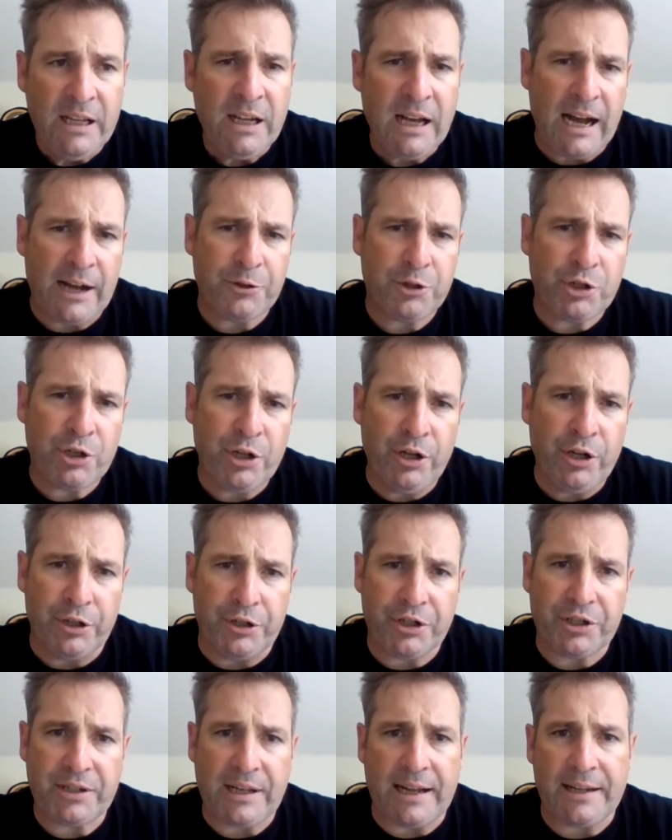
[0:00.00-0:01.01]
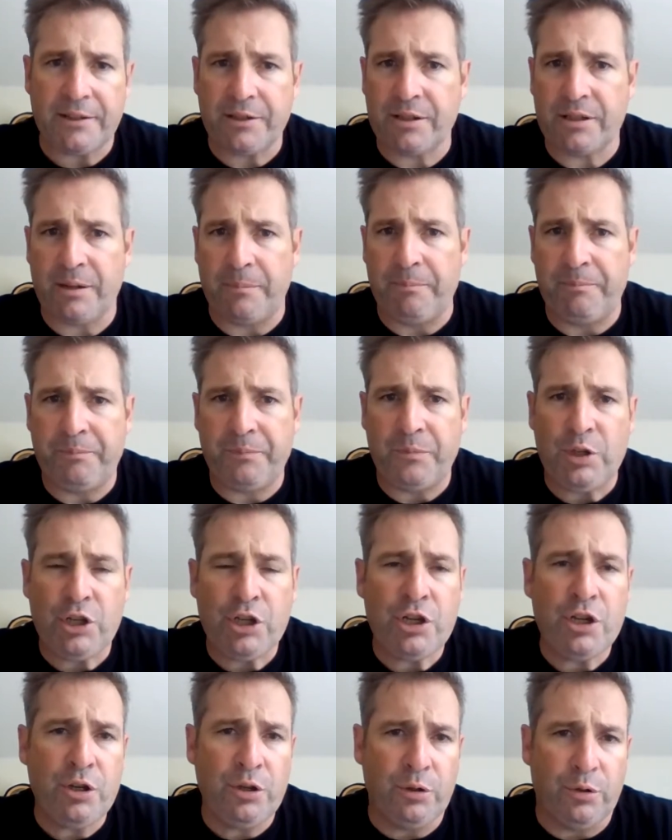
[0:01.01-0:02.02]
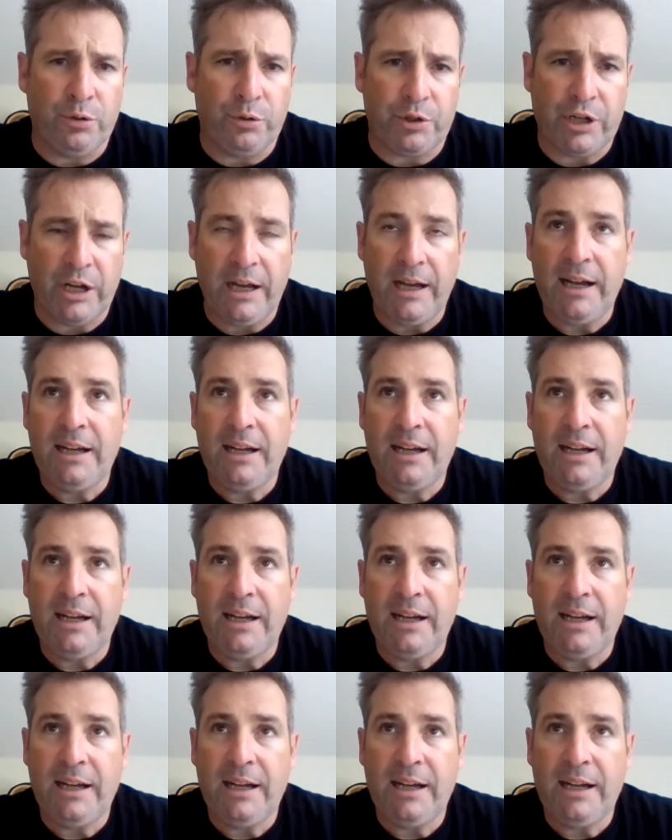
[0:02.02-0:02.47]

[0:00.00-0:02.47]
Our church stands as a huge,